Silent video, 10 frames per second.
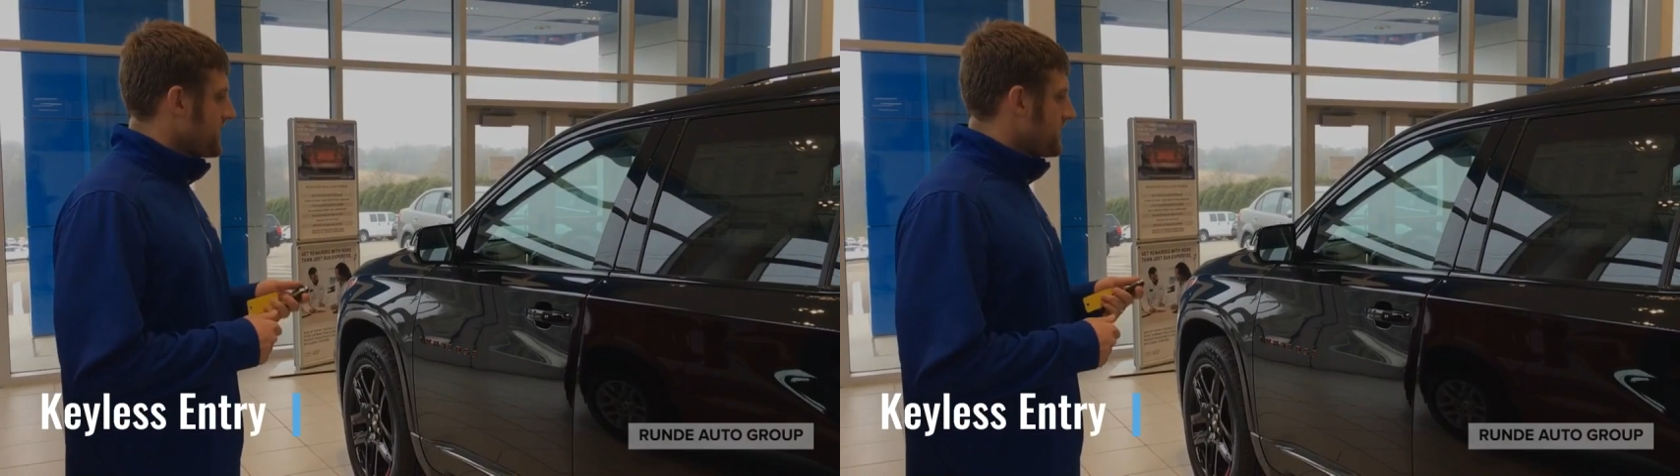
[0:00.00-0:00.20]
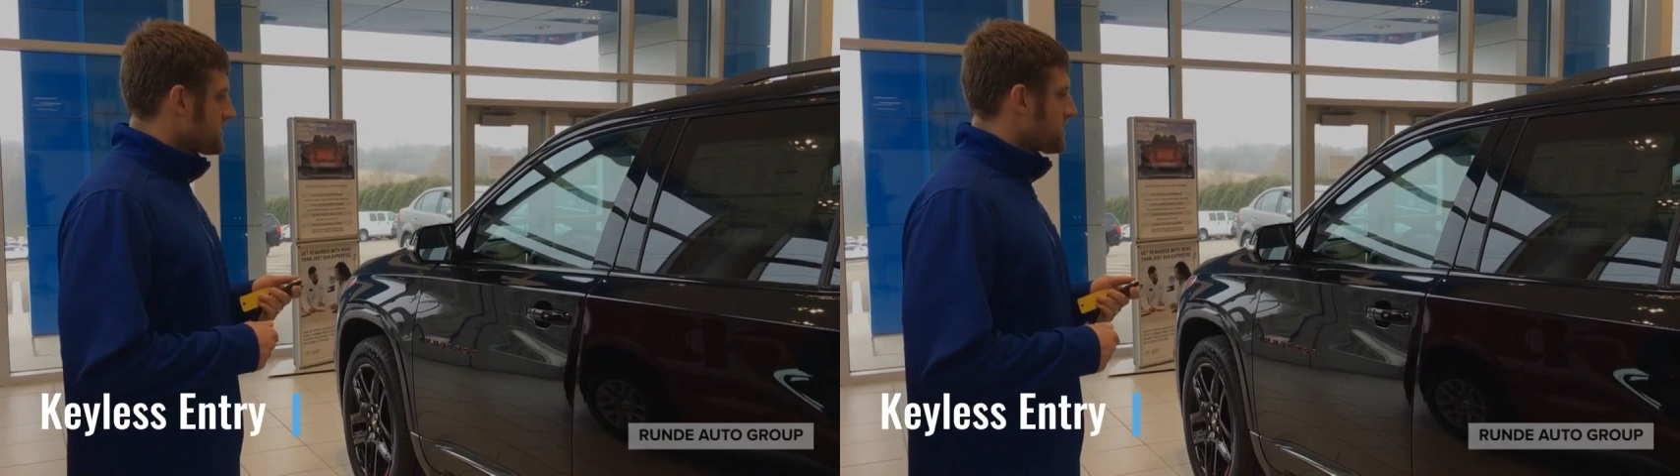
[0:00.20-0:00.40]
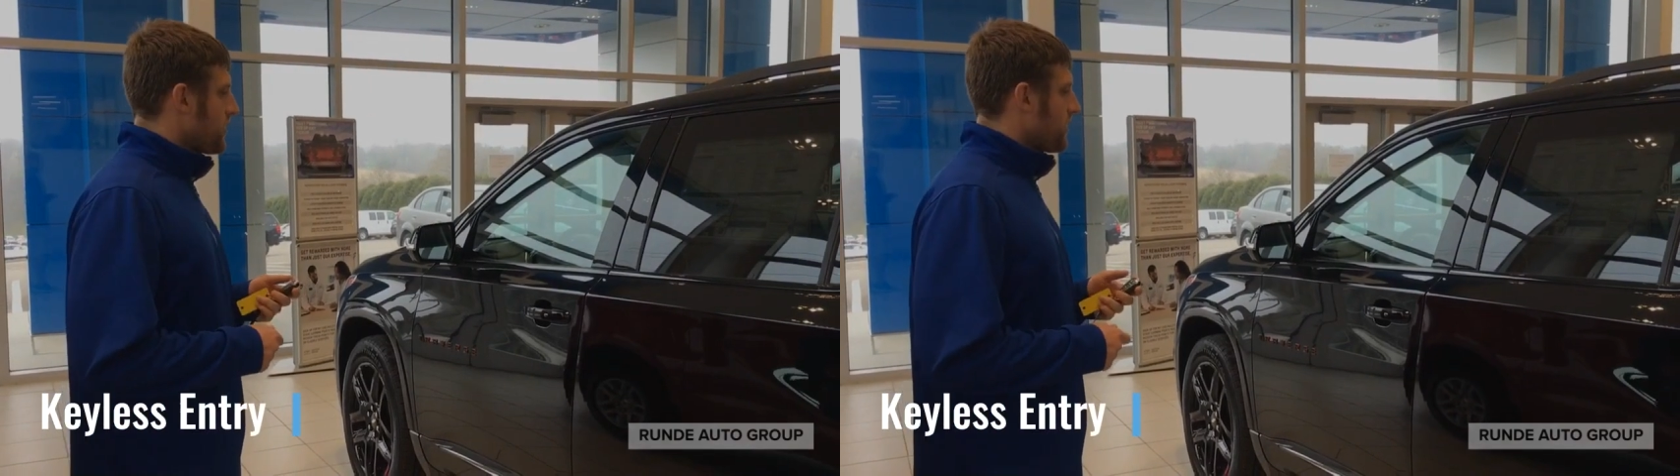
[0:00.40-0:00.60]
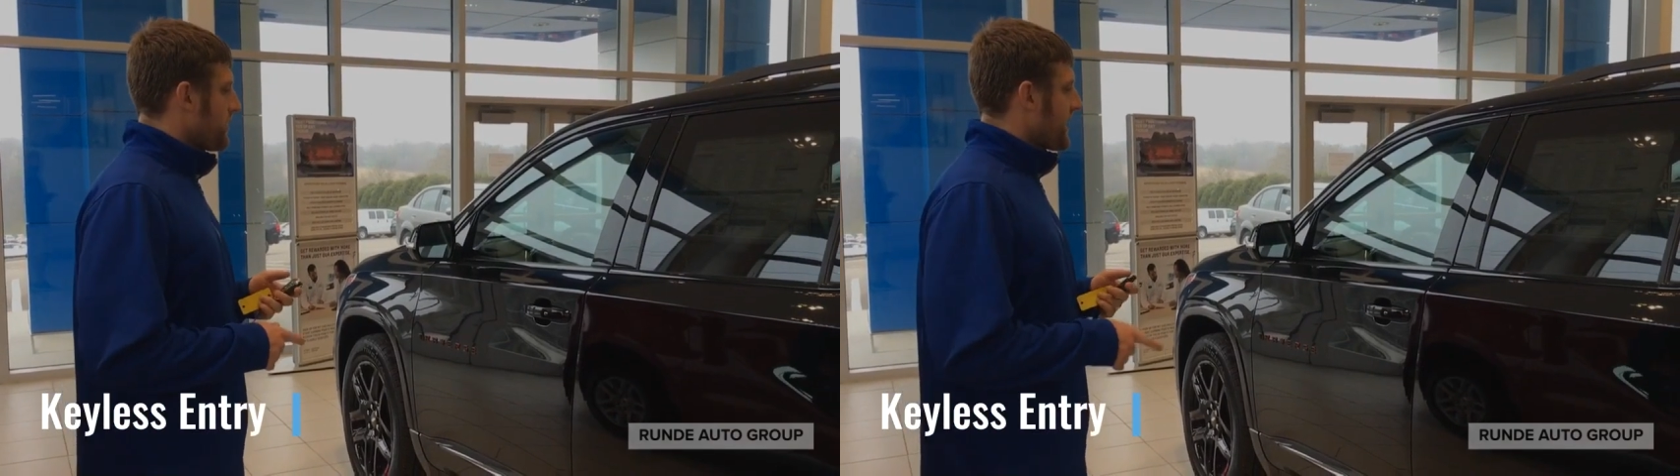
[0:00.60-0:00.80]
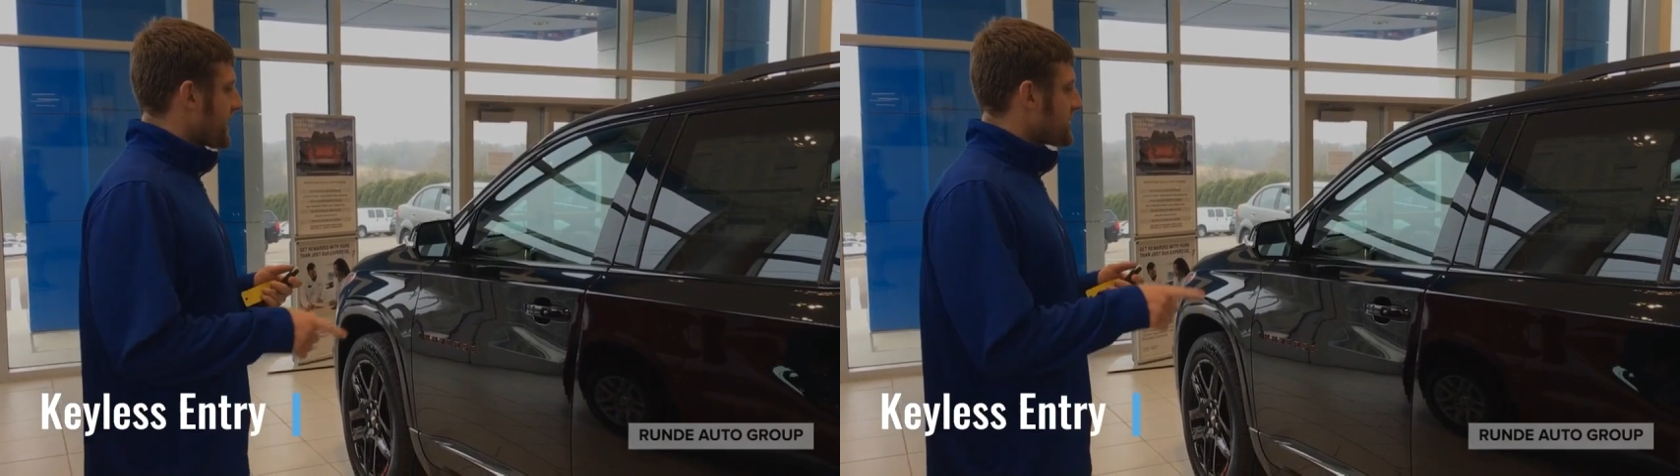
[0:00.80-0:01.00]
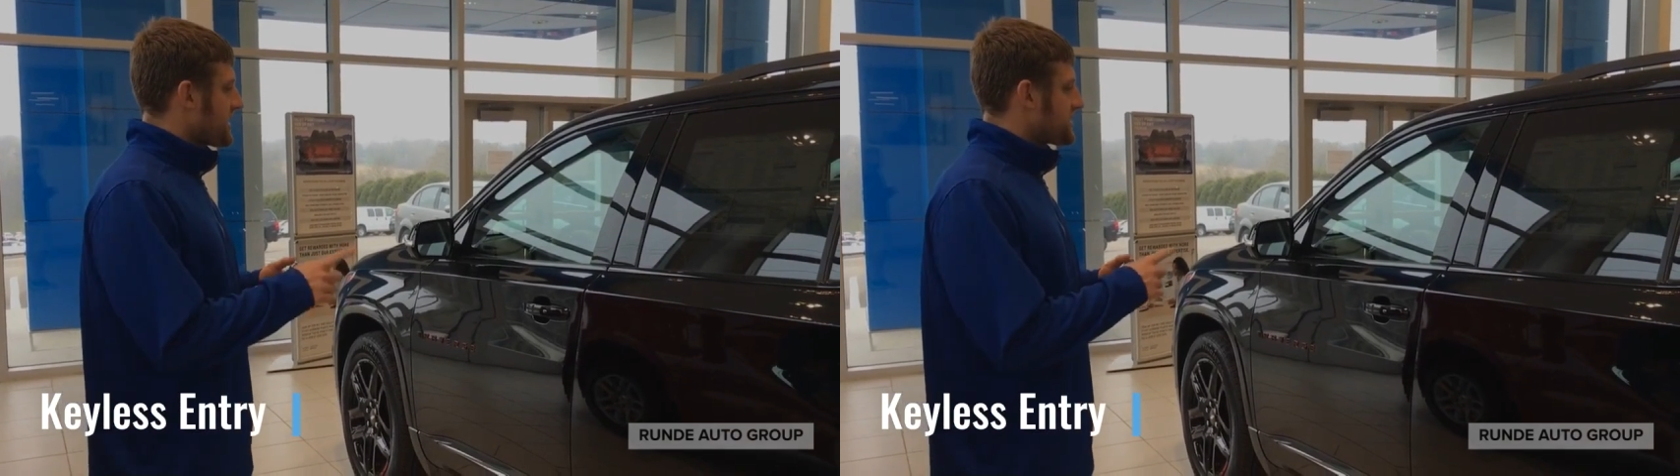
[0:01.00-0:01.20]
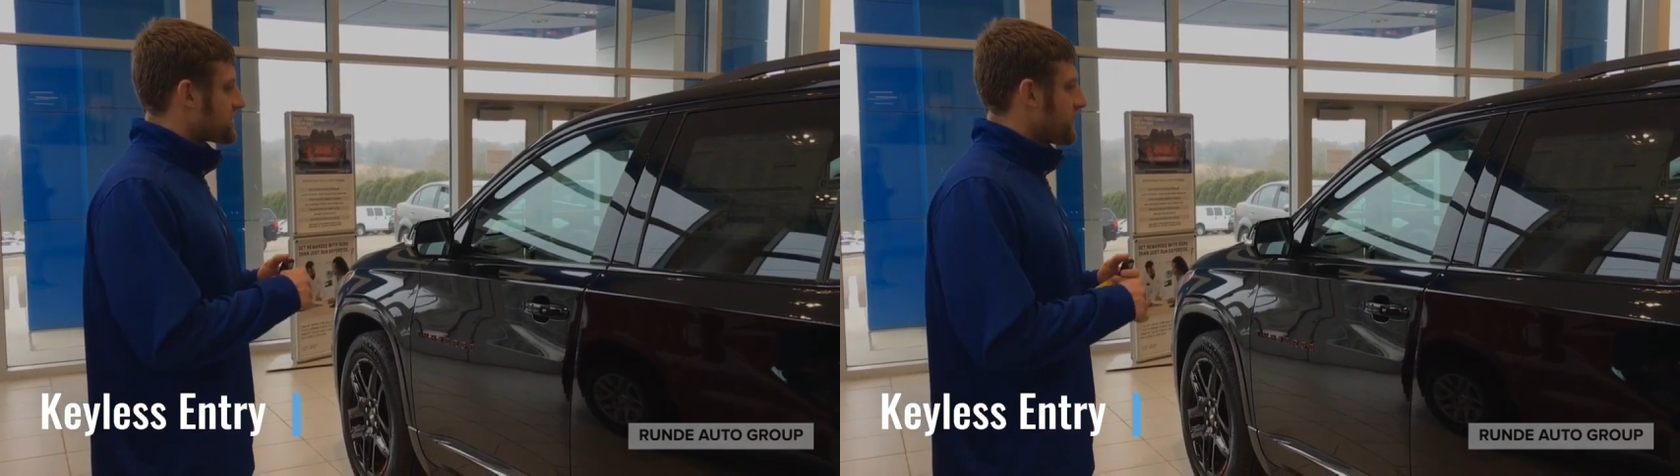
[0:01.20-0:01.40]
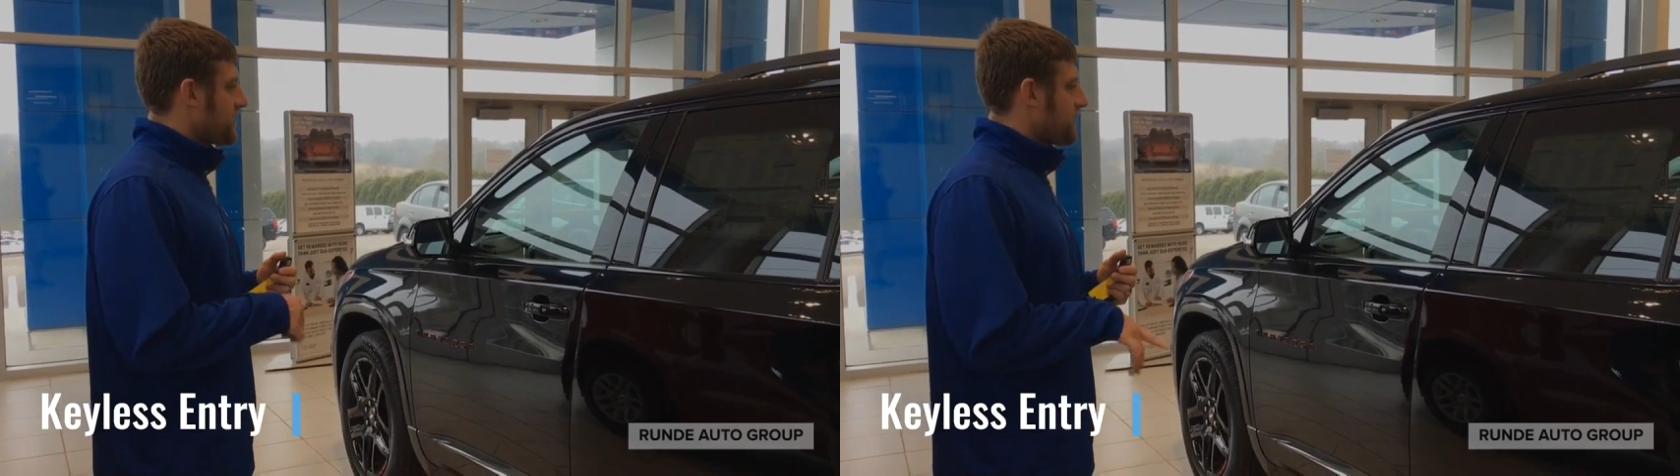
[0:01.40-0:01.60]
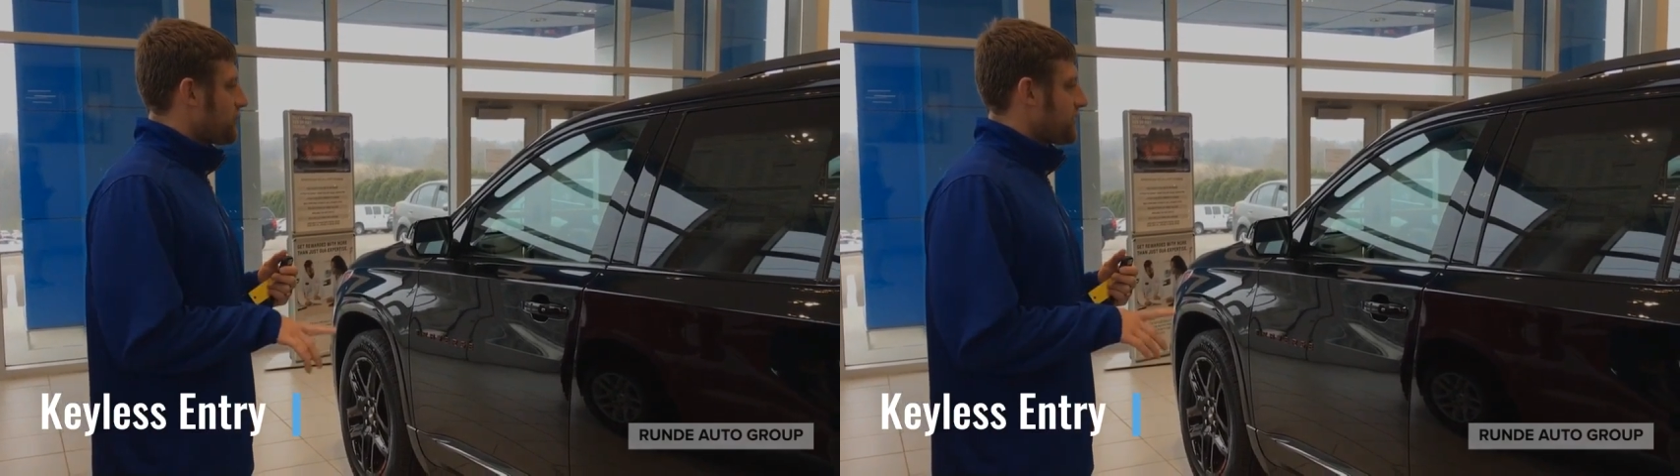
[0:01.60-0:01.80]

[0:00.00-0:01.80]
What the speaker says: So that can change stuff up